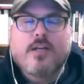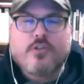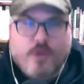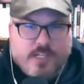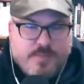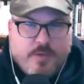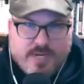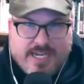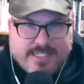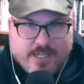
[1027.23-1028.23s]
Trust me
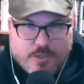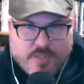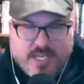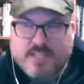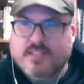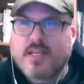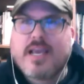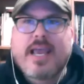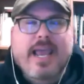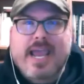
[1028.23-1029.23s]
when I tell you this.
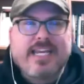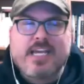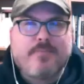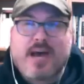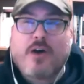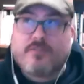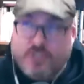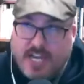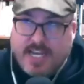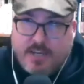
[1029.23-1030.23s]
Any amount of
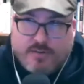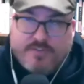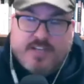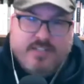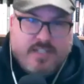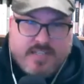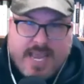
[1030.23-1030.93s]
shaking your fist and